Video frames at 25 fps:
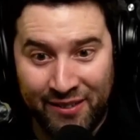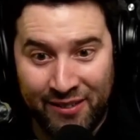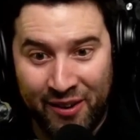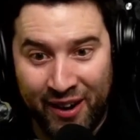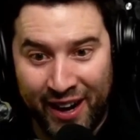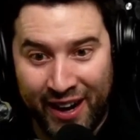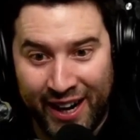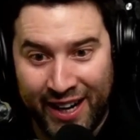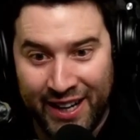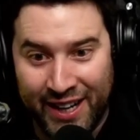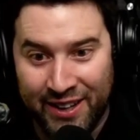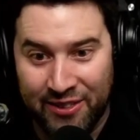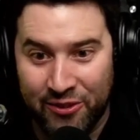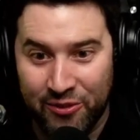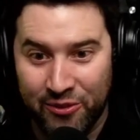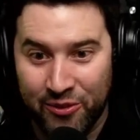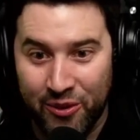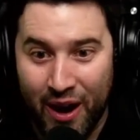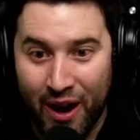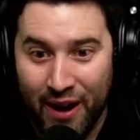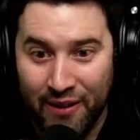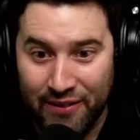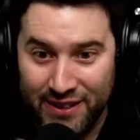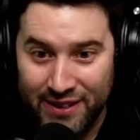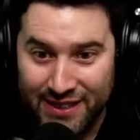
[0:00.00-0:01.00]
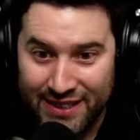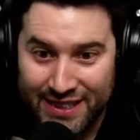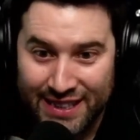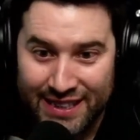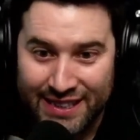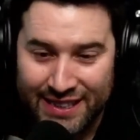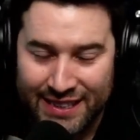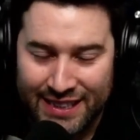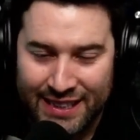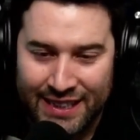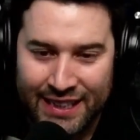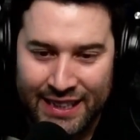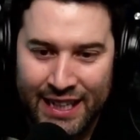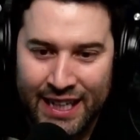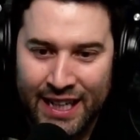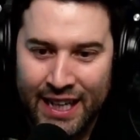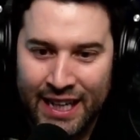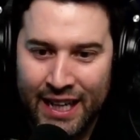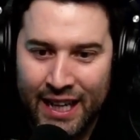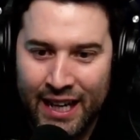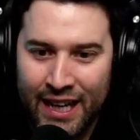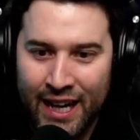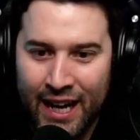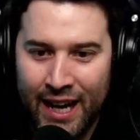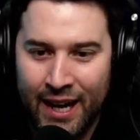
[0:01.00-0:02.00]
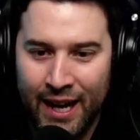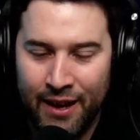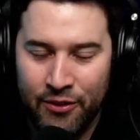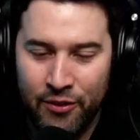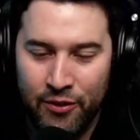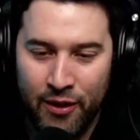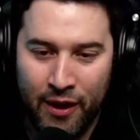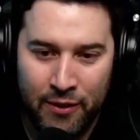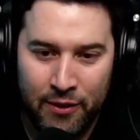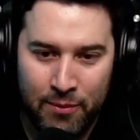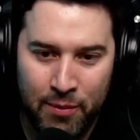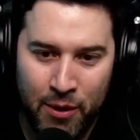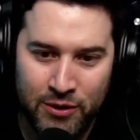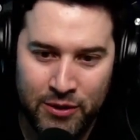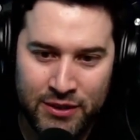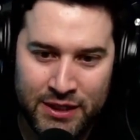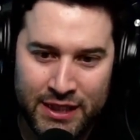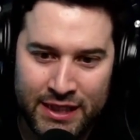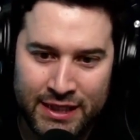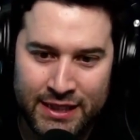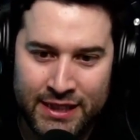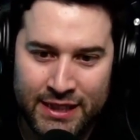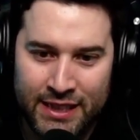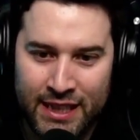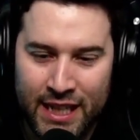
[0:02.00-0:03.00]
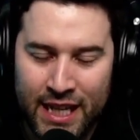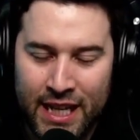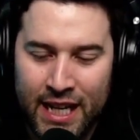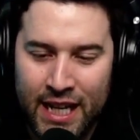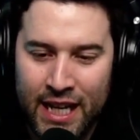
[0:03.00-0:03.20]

right, throughout the season, throughout the postseason.